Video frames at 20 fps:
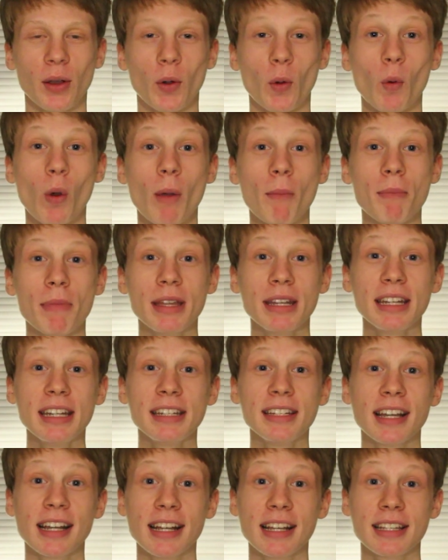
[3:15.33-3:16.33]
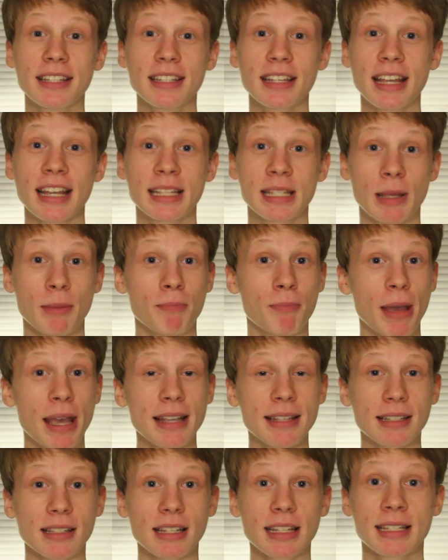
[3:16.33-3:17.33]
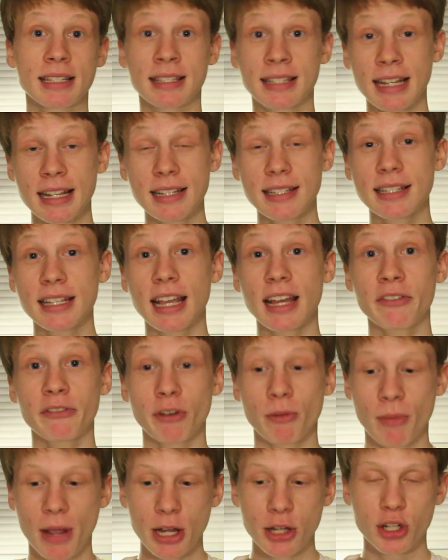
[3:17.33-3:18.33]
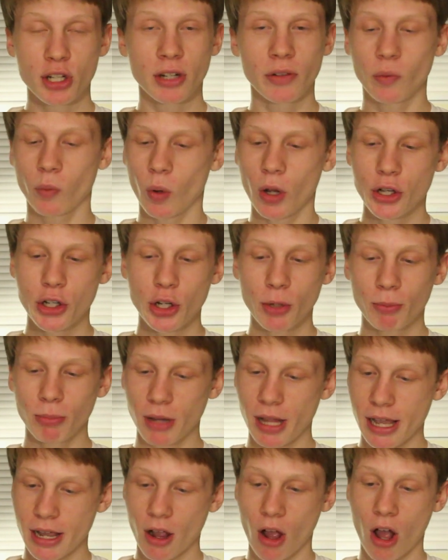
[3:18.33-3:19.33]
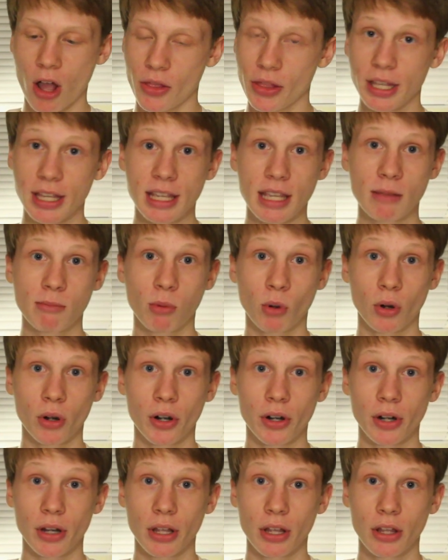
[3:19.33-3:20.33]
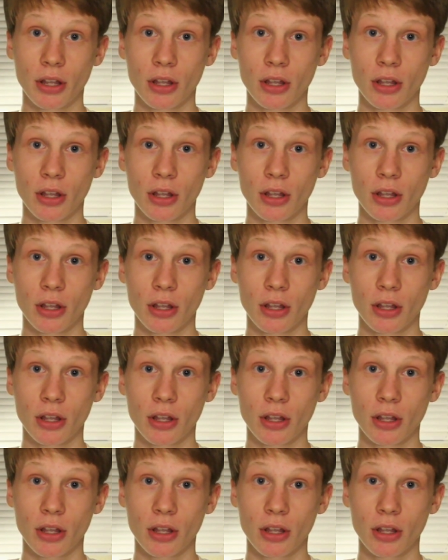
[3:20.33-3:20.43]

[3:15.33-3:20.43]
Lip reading: What MIDI does is it basically sends the information of what you're playing on the keyboard